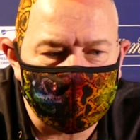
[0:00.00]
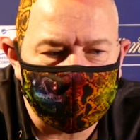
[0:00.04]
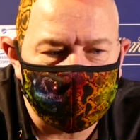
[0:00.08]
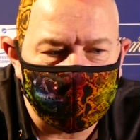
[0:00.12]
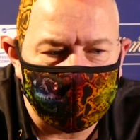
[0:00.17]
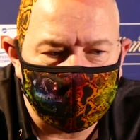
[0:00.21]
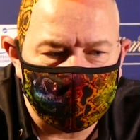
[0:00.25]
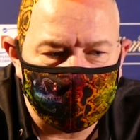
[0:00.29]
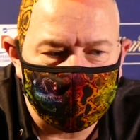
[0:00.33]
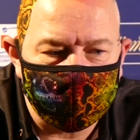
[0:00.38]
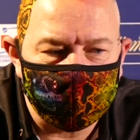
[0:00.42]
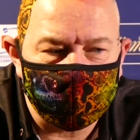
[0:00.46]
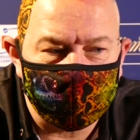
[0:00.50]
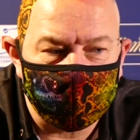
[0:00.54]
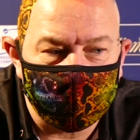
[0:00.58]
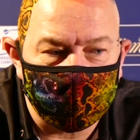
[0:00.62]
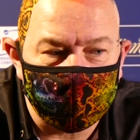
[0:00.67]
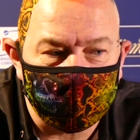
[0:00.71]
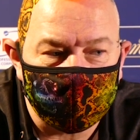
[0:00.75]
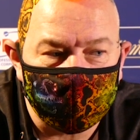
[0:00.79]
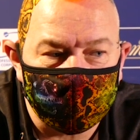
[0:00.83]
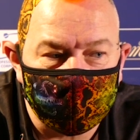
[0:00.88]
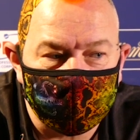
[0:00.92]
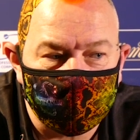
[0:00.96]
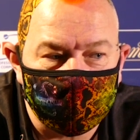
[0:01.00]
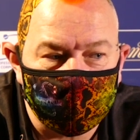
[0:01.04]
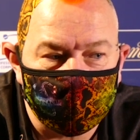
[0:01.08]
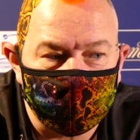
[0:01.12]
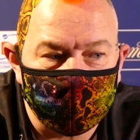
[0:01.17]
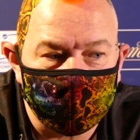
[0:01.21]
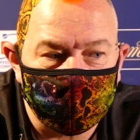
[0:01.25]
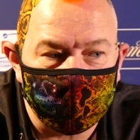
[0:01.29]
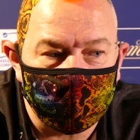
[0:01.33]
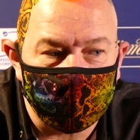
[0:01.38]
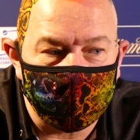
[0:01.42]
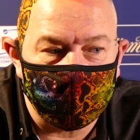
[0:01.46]
doubles
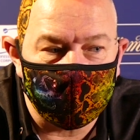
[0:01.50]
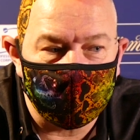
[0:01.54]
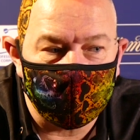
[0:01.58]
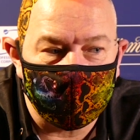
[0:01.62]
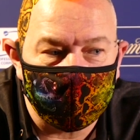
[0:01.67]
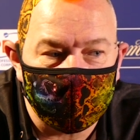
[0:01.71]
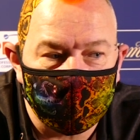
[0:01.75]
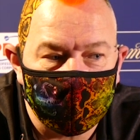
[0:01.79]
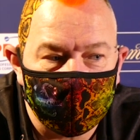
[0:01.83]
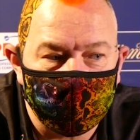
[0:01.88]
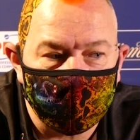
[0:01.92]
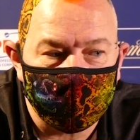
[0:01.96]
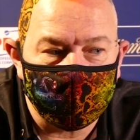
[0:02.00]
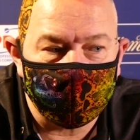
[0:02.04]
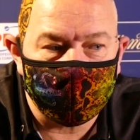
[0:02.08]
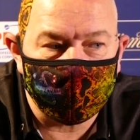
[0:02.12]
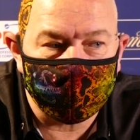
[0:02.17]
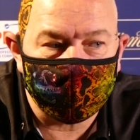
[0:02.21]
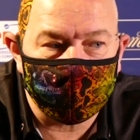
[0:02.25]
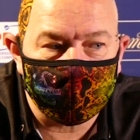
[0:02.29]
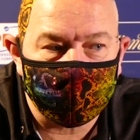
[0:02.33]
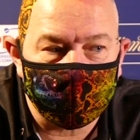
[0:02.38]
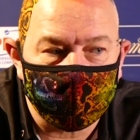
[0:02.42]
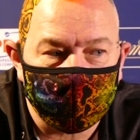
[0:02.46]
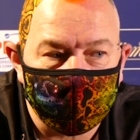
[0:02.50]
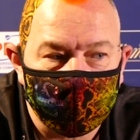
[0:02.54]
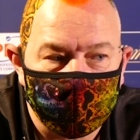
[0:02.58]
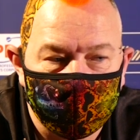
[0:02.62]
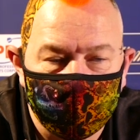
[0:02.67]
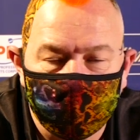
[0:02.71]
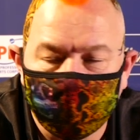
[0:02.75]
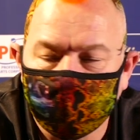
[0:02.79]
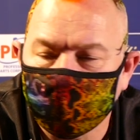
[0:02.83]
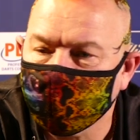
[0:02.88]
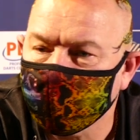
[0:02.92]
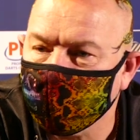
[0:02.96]
at uh,
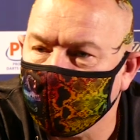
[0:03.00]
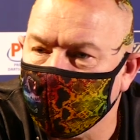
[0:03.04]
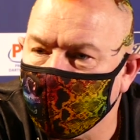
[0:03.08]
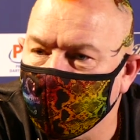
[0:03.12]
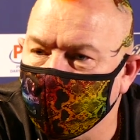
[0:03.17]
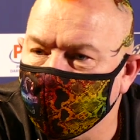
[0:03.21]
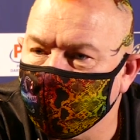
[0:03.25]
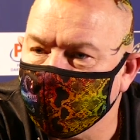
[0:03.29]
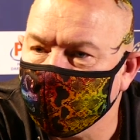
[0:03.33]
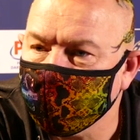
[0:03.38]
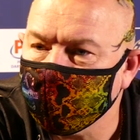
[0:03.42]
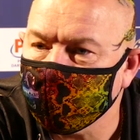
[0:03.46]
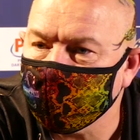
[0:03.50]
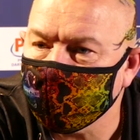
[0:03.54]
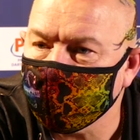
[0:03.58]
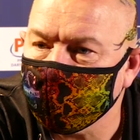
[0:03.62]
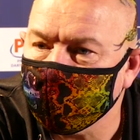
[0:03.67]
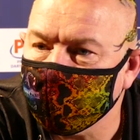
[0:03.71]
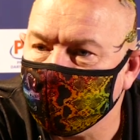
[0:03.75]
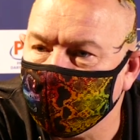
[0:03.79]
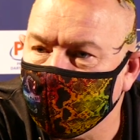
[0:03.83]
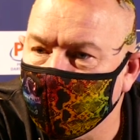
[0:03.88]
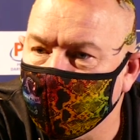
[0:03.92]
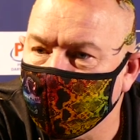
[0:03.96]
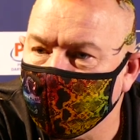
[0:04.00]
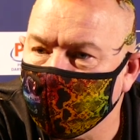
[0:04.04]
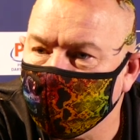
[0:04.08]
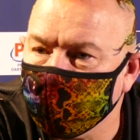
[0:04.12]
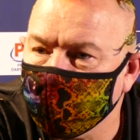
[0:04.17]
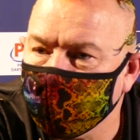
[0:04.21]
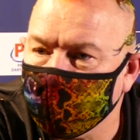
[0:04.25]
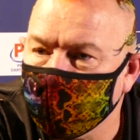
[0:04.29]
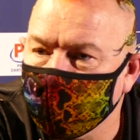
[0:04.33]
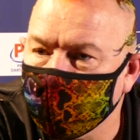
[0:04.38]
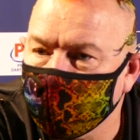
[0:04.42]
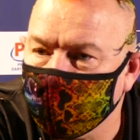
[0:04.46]
crucial times. There,
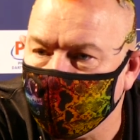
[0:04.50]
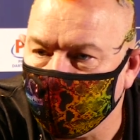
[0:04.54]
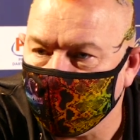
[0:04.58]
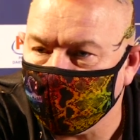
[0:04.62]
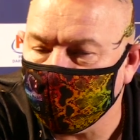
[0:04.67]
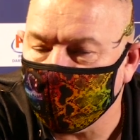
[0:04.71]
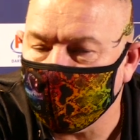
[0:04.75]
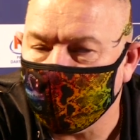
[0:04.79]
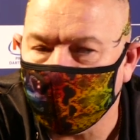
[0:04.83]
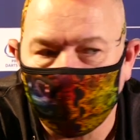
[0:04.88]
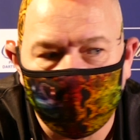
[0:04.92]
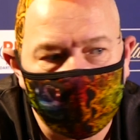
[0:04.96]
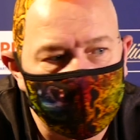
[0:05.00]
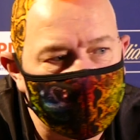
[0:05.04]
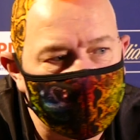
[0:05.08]
it could have been a lot